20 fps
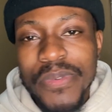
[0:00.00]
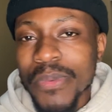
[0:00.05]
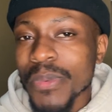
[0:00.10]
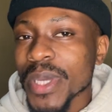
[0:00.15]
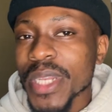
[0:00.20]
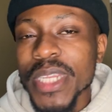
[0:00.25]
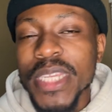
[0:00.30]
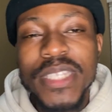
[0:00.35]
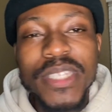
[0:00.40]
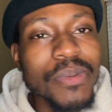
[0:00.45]
If you
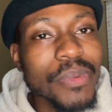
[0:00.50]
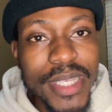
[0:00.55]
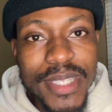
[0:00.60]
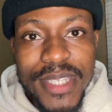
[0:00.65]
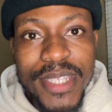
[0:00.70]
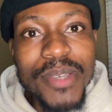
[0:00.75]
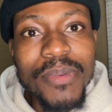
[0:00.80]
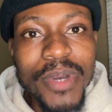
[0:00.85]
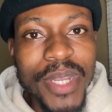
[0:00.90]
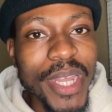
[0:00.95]
want, if you
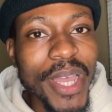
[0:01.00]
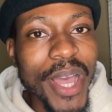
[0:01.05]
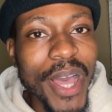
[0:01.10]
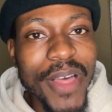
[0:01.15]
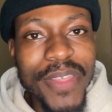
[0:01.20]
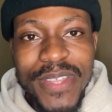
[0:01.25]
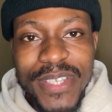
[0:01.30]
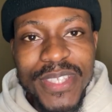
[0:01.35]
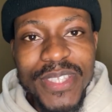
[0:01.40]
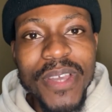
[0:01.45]
want to see what
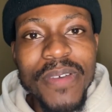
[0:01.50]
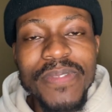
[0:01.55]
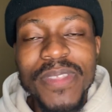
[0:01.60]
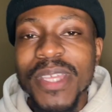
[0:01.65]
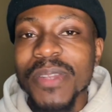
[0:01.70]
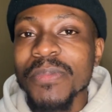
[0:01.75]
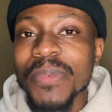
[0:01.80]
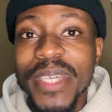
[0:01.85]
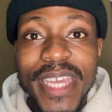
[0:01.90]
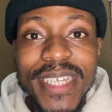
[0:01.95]
other
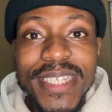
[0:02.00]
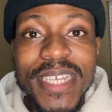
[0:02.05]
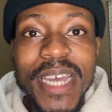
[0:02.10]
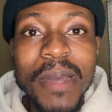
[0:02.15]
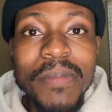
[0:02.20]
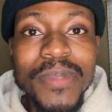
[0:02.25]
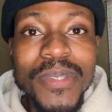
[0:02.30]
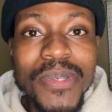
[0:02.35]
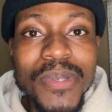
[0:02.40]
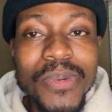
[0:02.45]
stuff that we
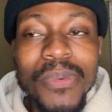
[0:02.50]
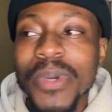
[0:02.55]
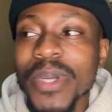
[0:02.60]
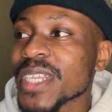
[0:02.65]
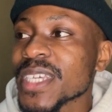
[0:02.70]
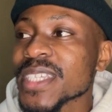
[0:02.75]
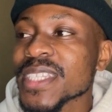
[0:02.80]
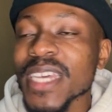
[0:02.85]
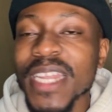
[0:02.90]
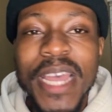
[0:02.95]
get up to
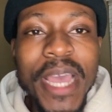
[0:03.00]
when it